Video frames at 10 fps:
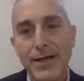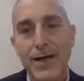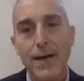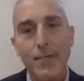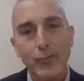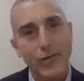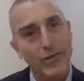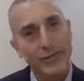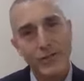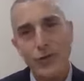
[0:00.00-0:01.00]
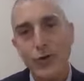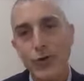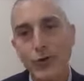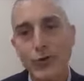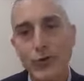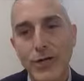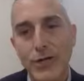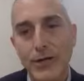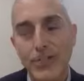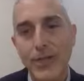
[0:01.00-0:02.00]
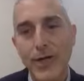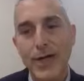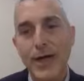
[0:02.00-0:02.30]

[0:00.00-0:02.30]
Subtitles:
particularly as a shoulder surgeon.